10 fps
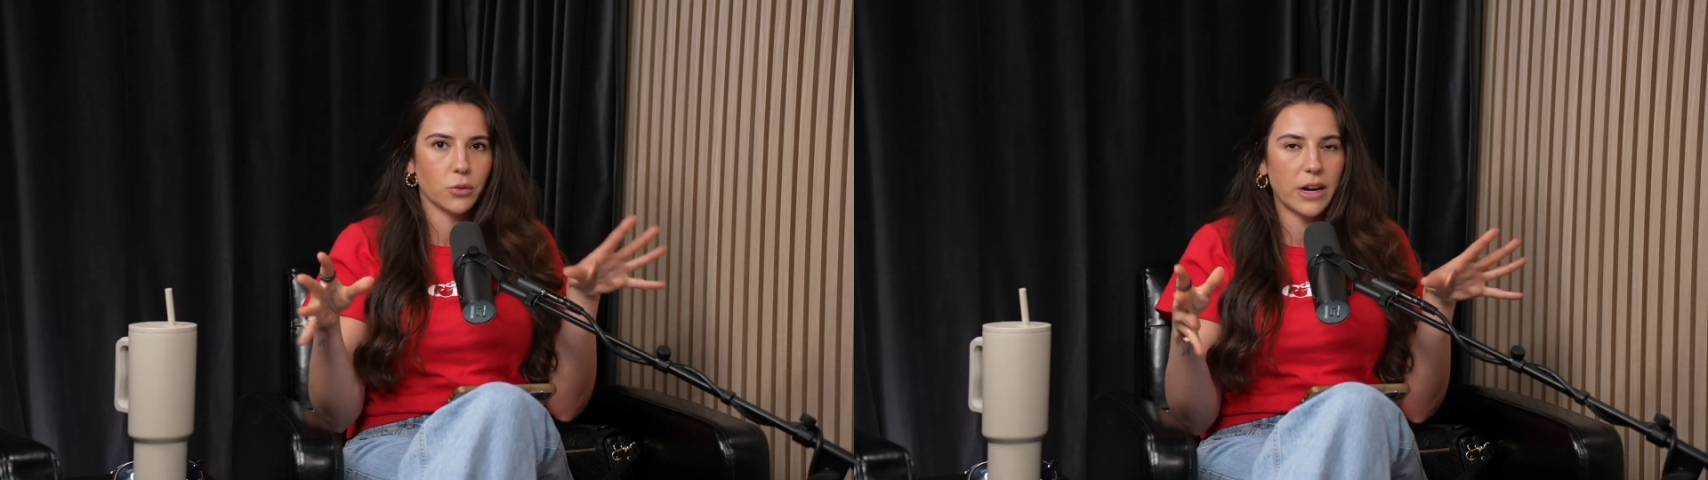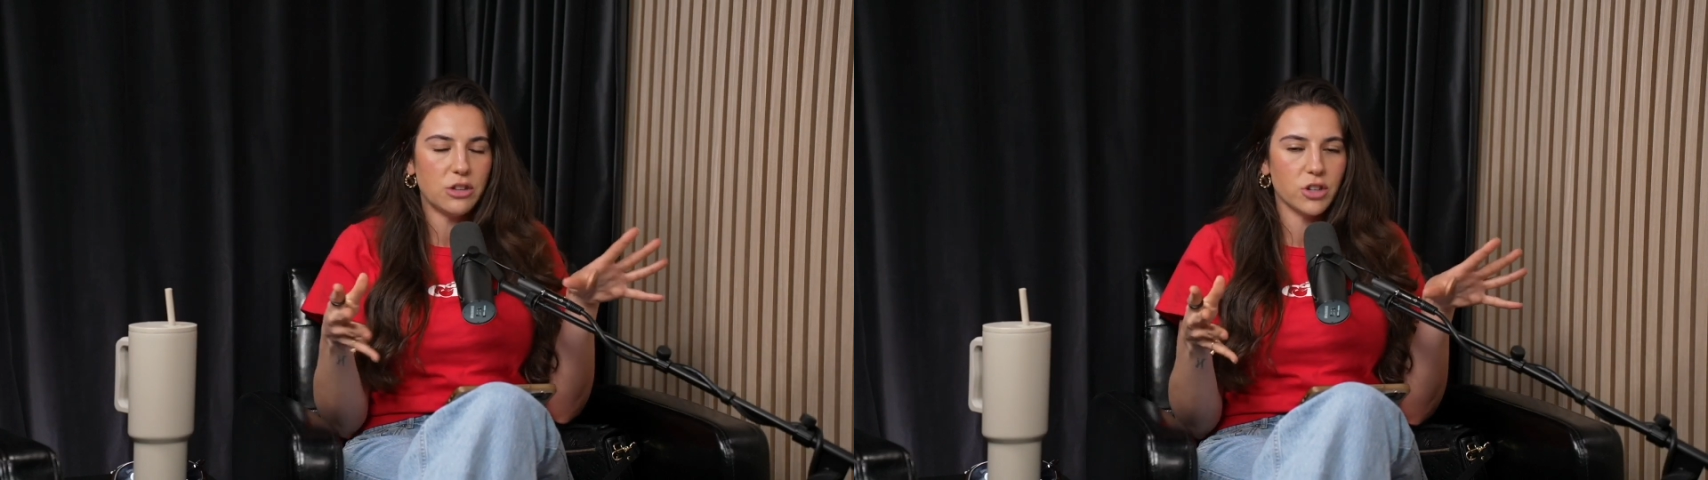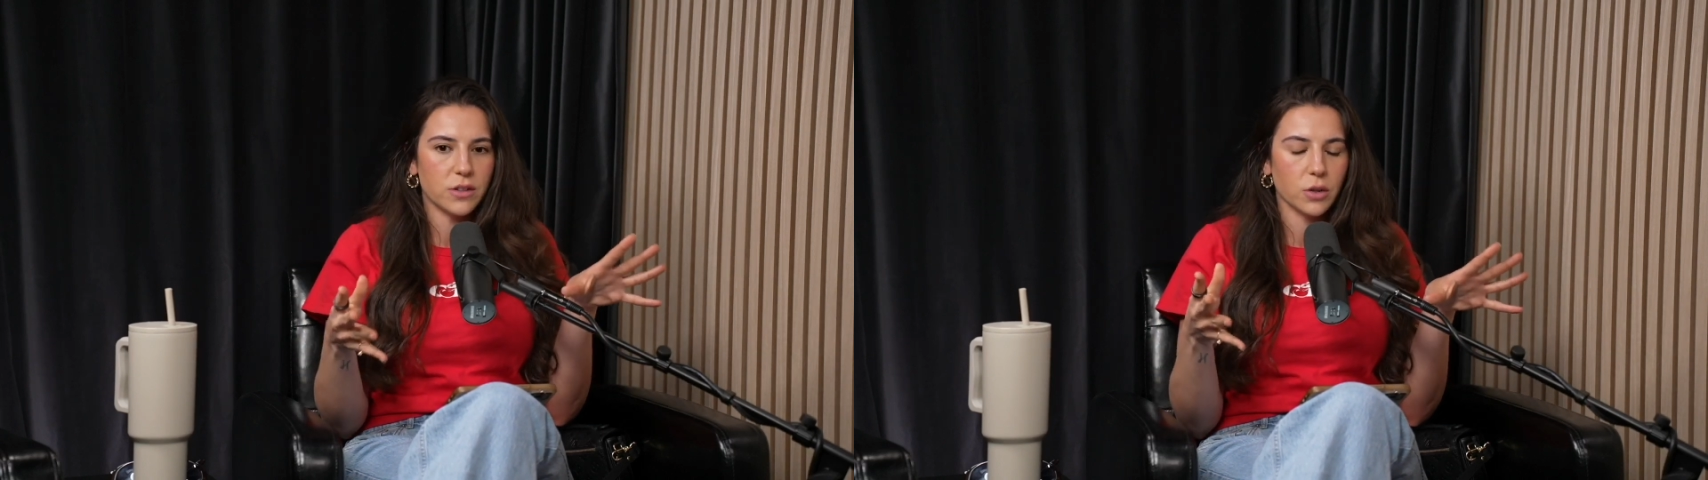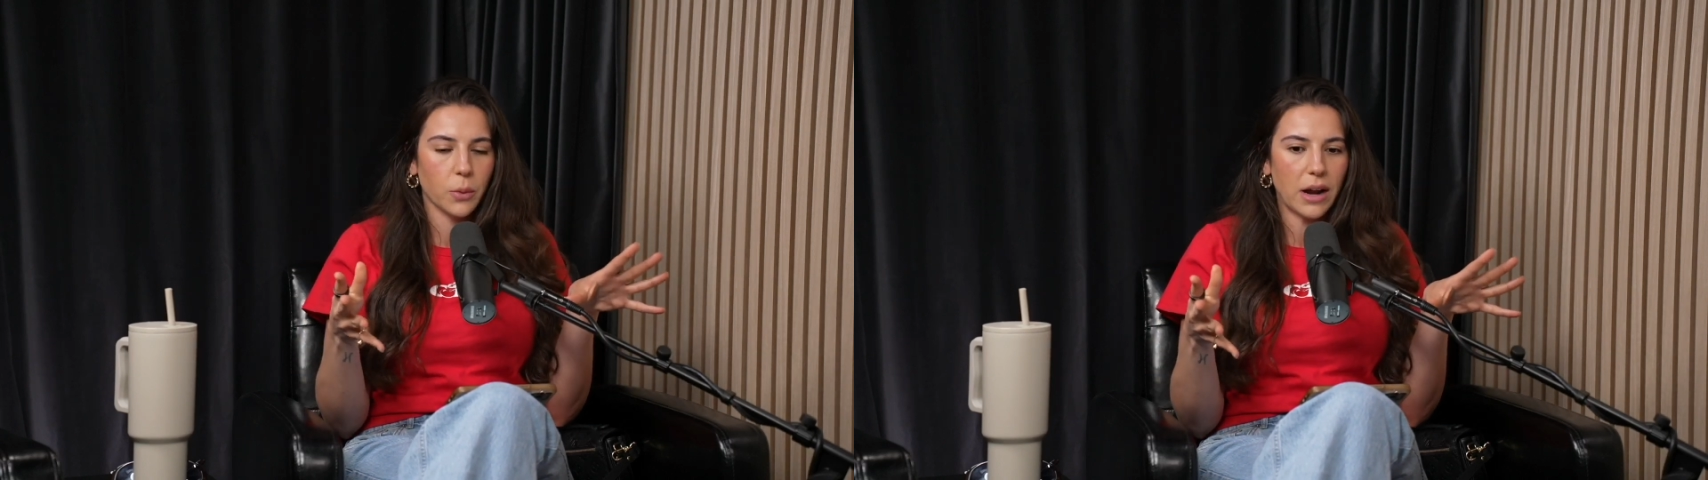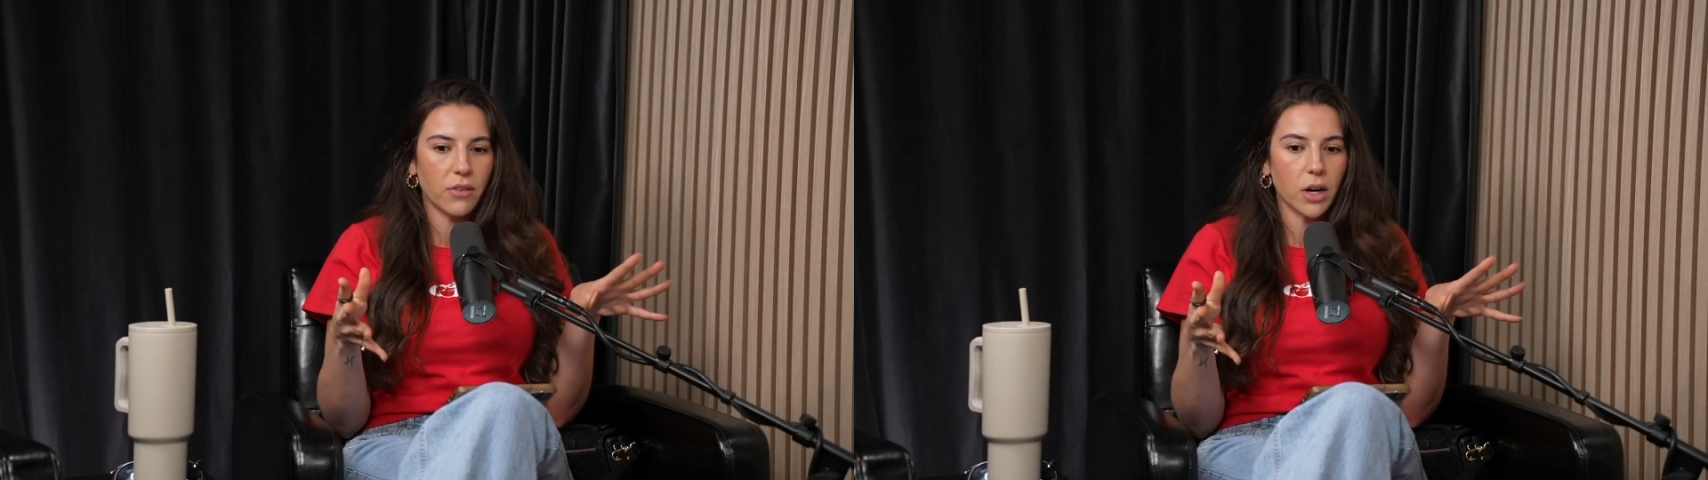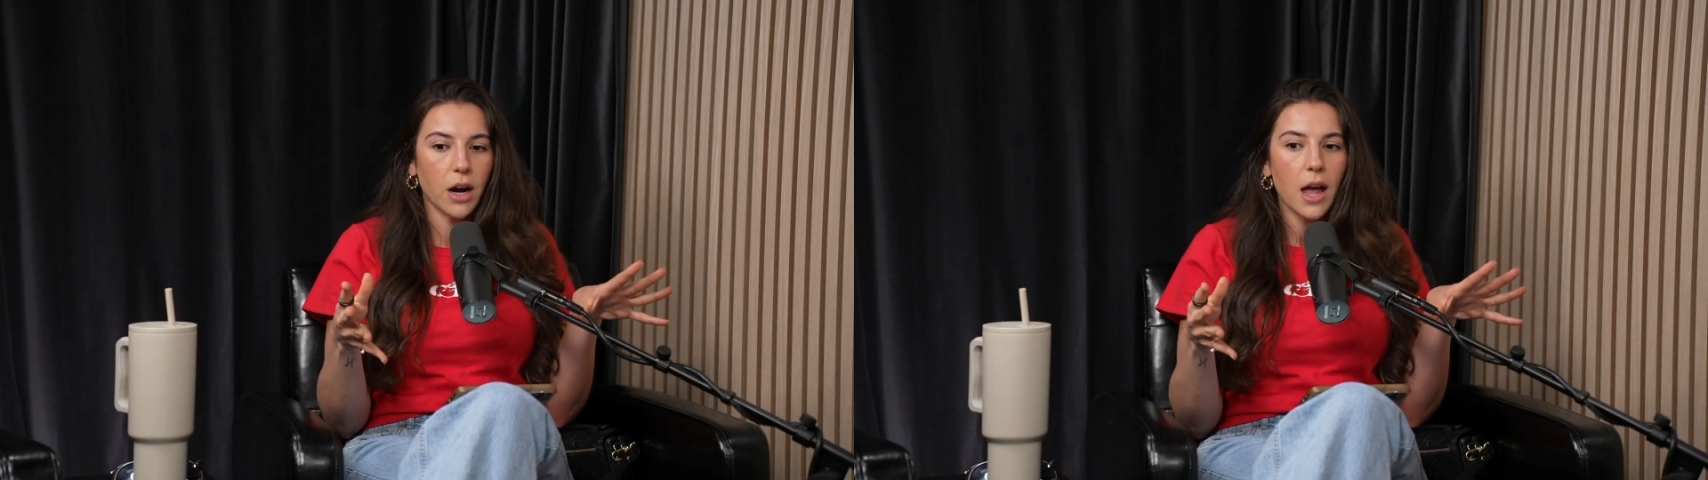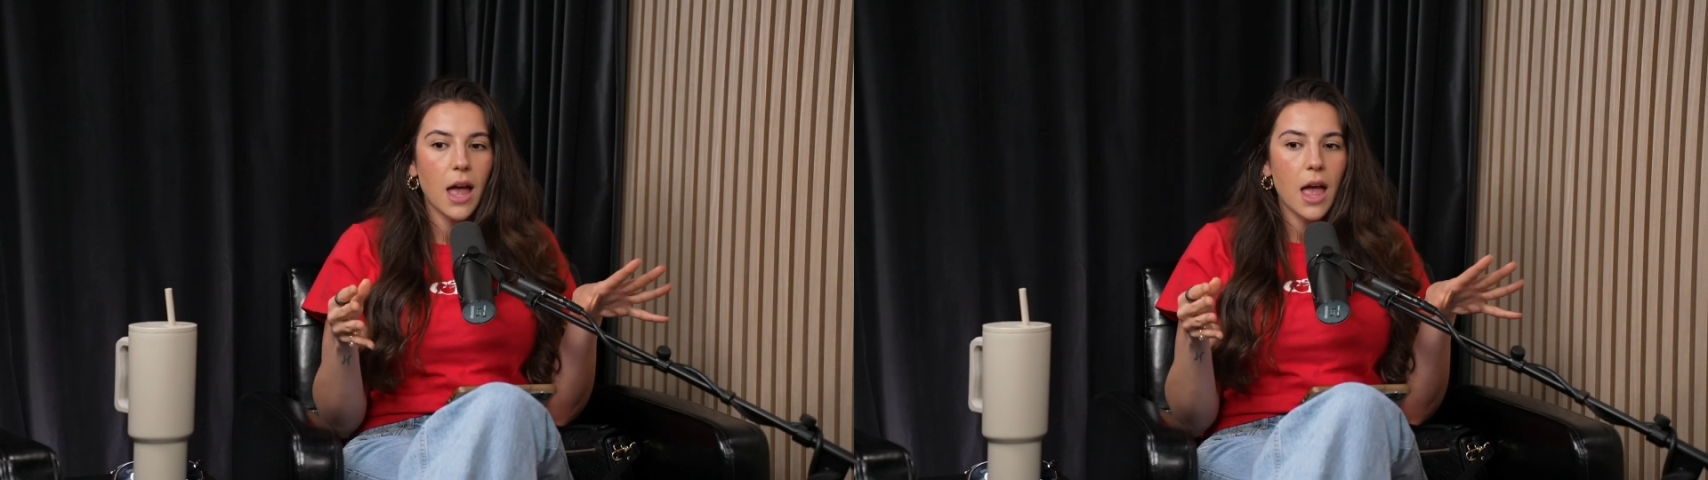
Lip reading: the ranges or whatever.